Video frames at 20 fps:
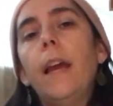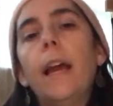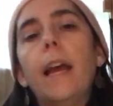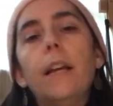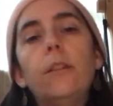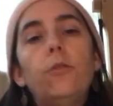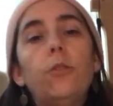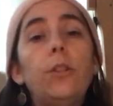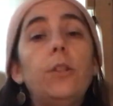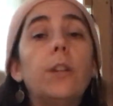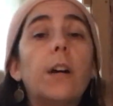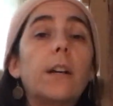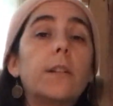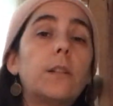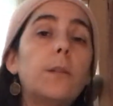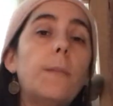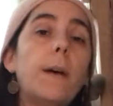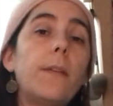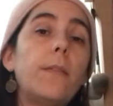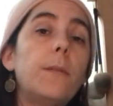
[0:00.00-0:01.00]
And she
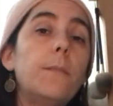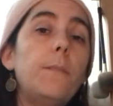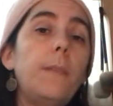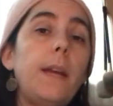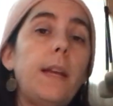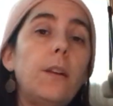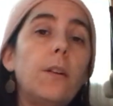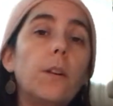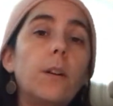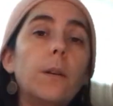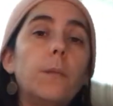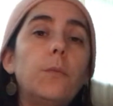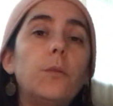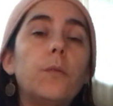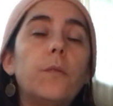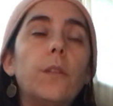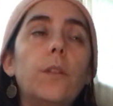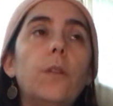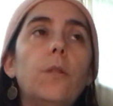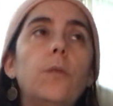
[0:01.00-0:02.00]
talks about the main herbs
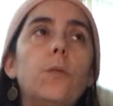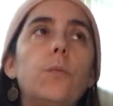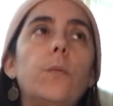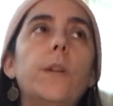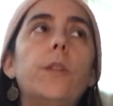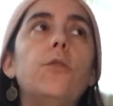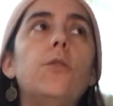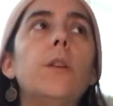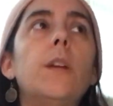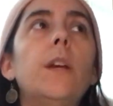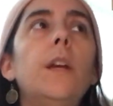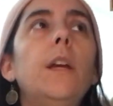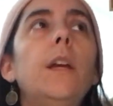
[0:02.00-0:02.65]
for those, which